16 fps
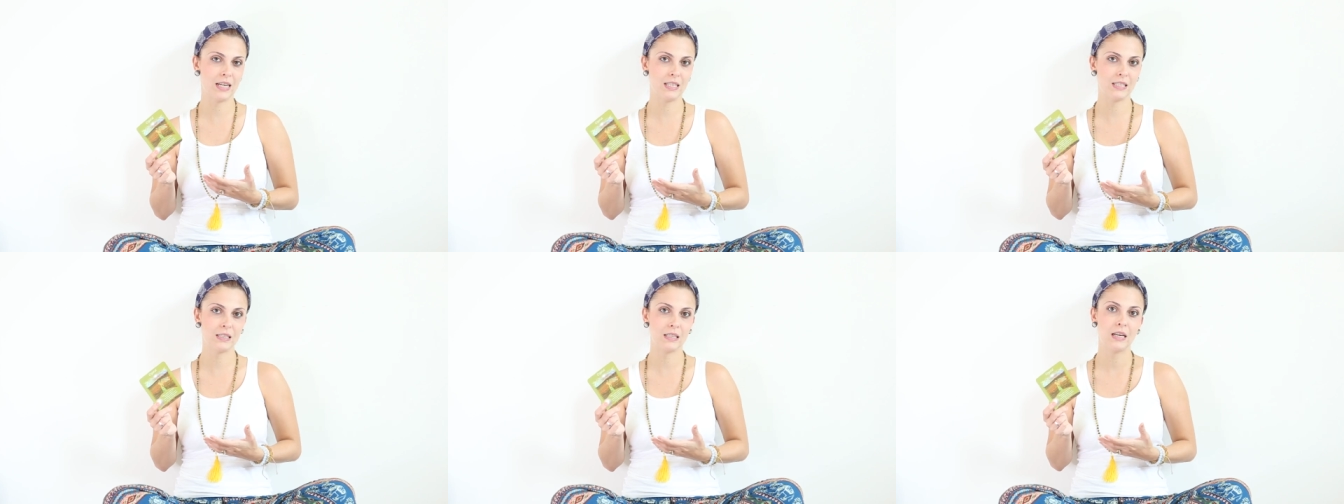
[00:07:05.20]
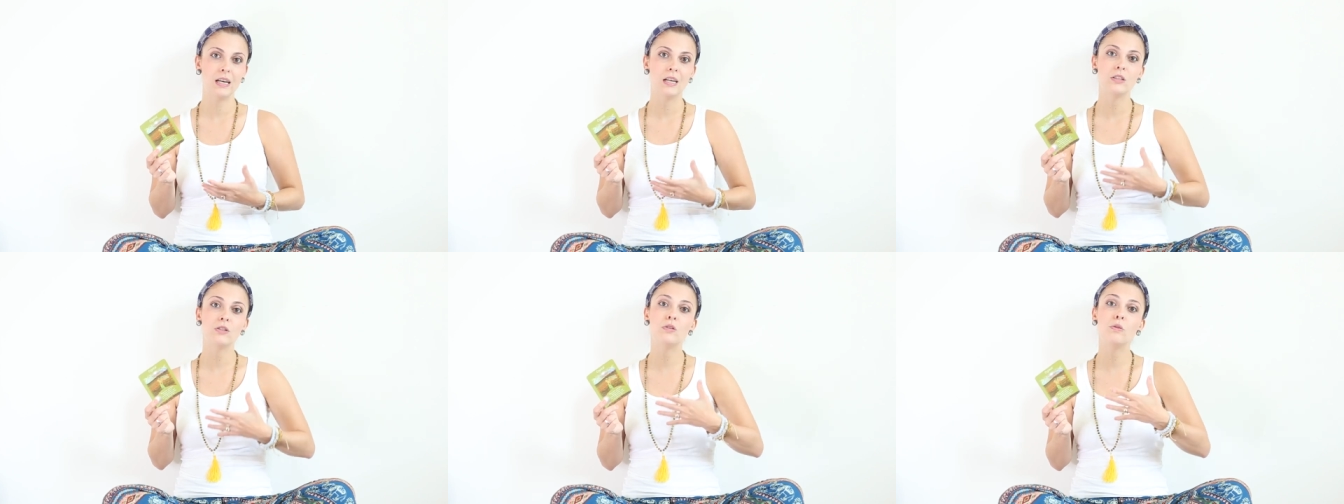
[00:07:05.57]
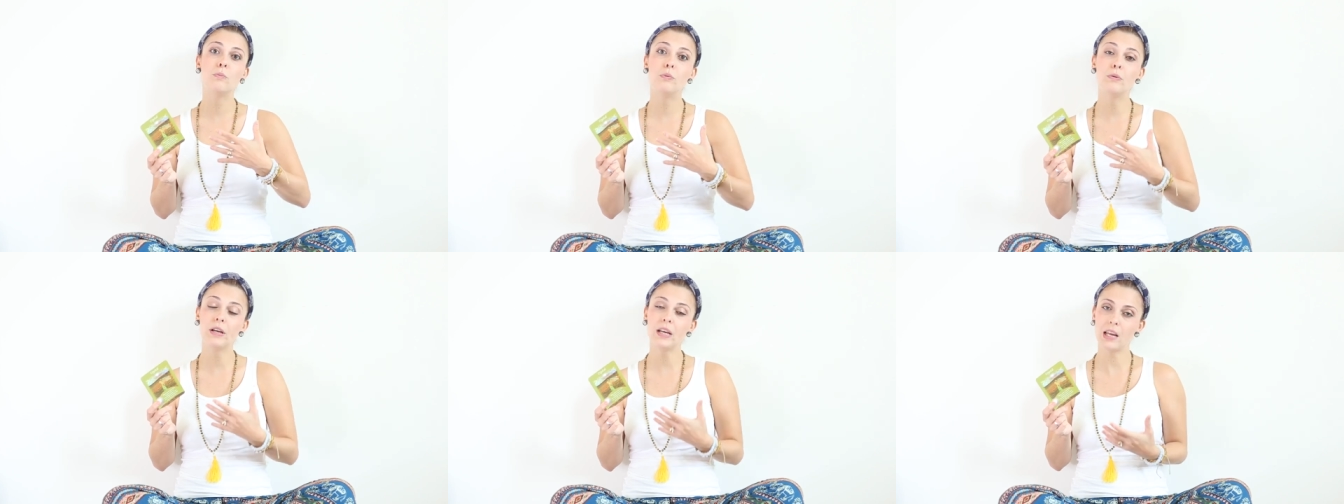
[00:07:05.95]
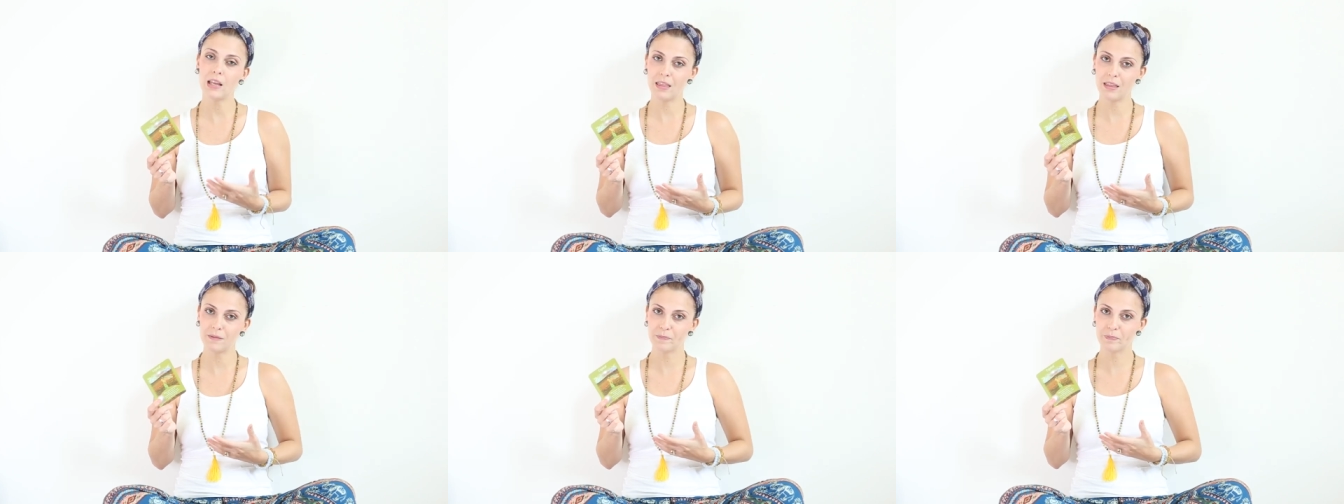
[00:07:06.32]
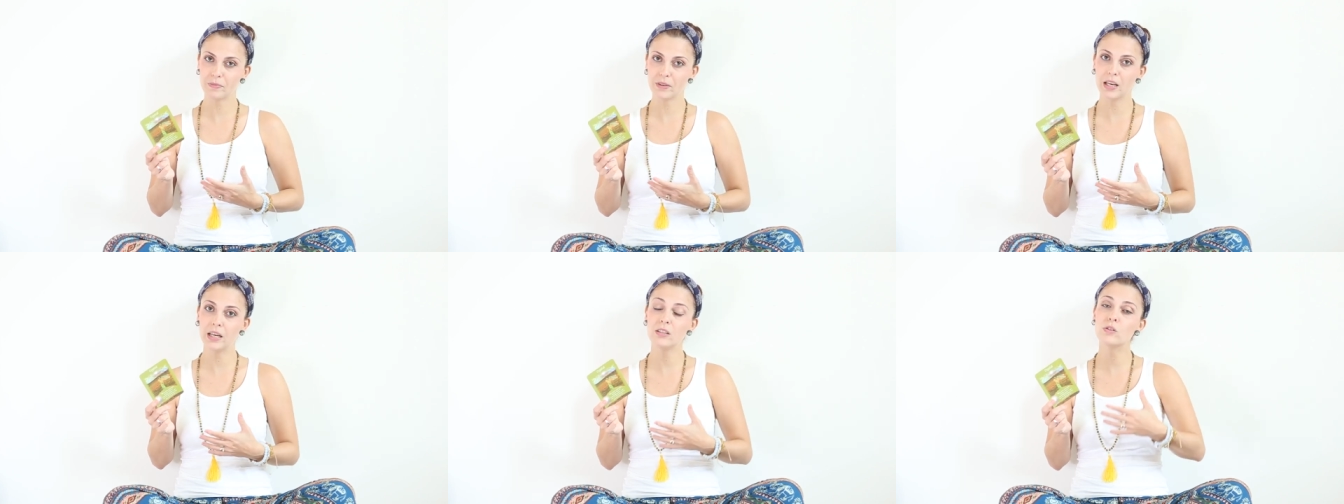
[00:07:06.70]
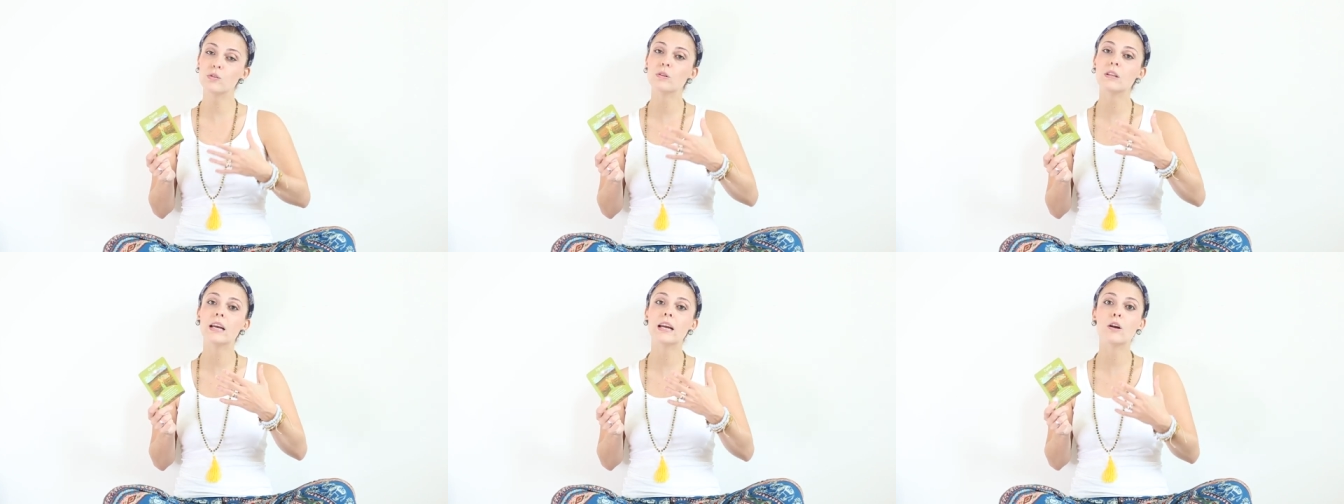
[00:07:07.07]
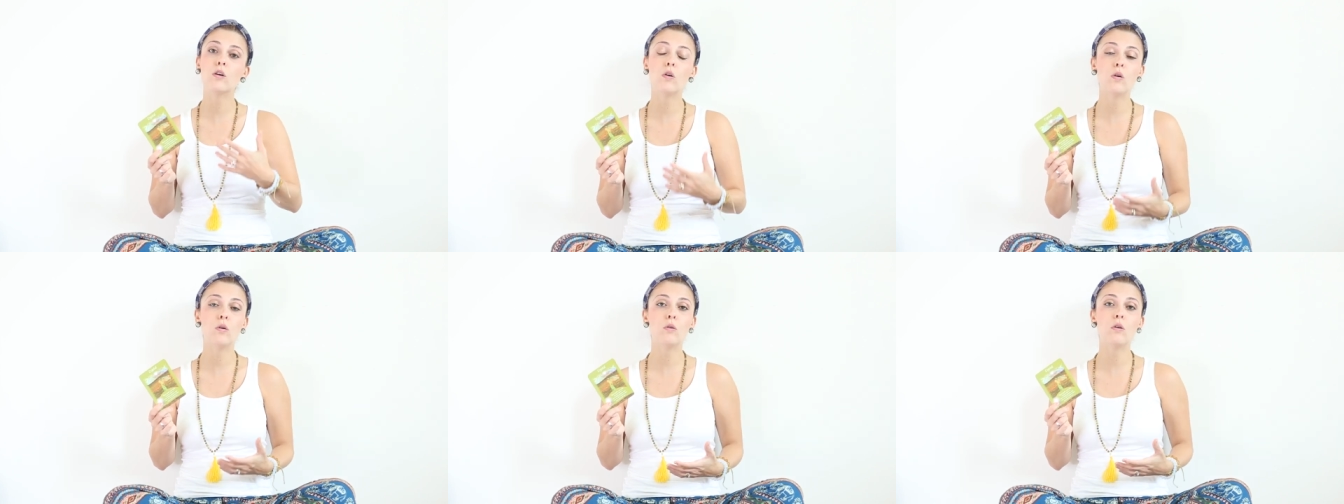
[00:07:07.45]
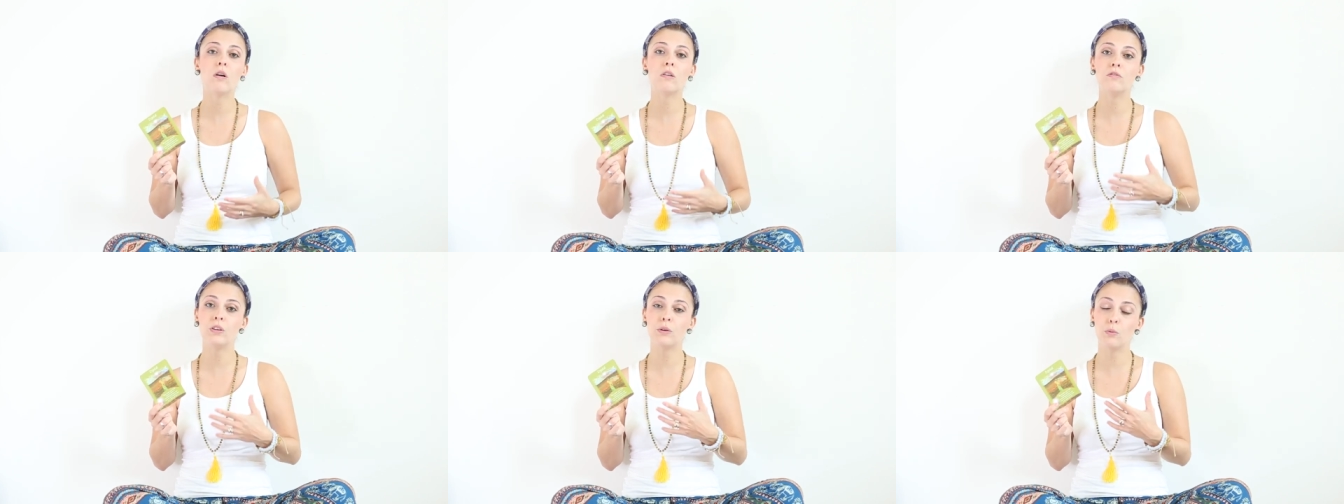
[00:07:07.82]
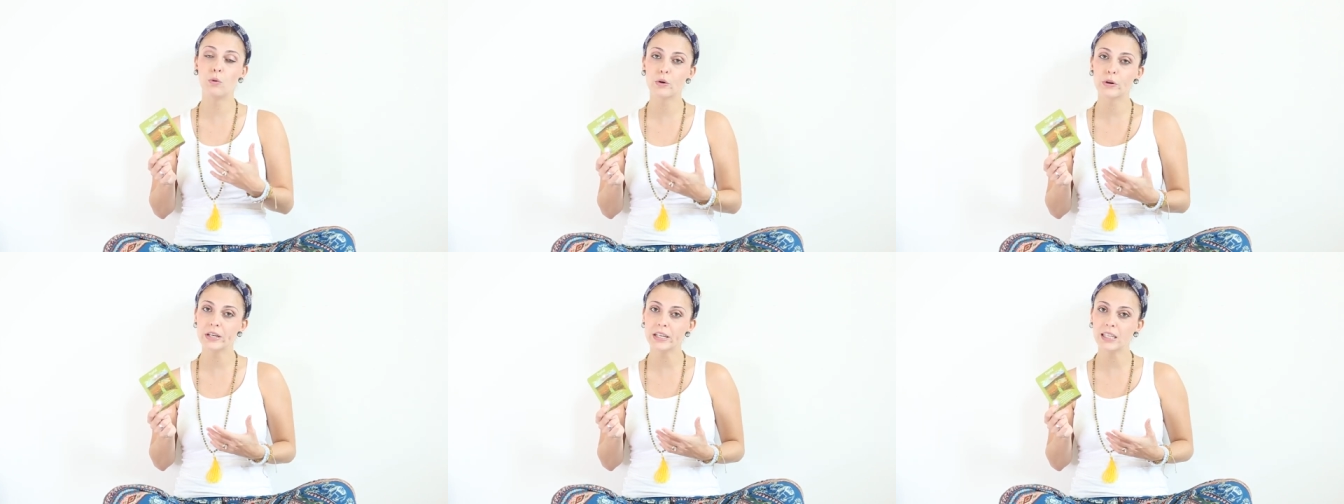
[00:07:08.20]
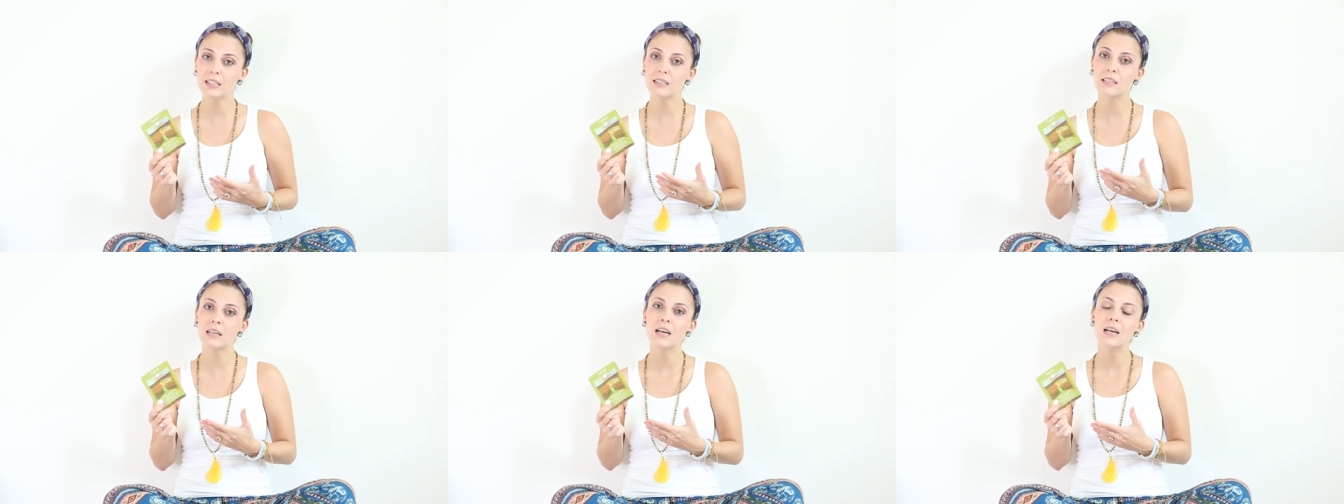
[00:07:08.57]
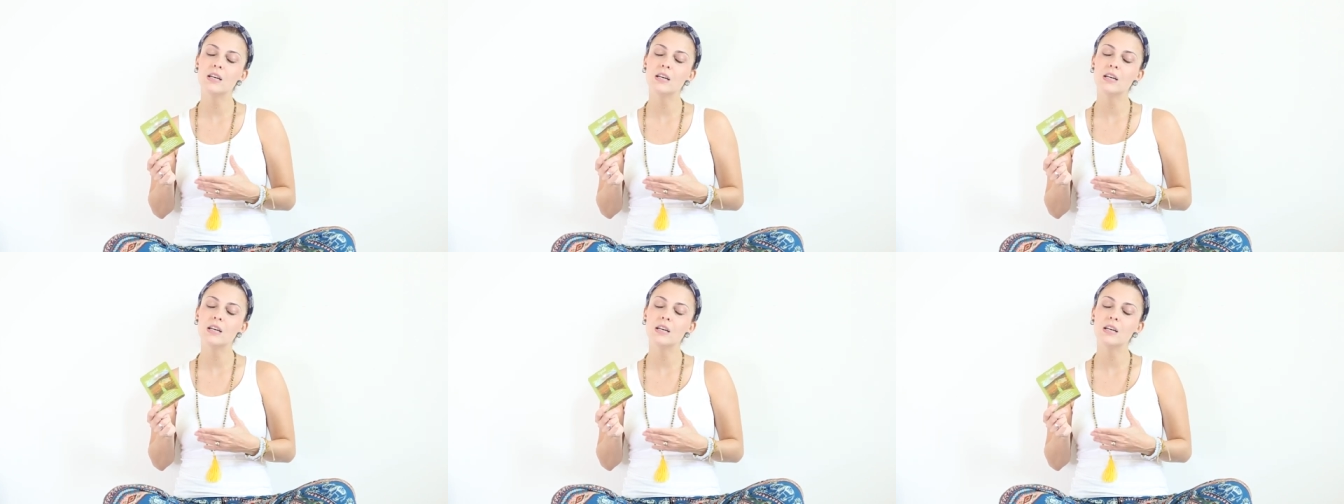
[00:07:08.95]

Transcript: it is to breathe and to let go of the worries,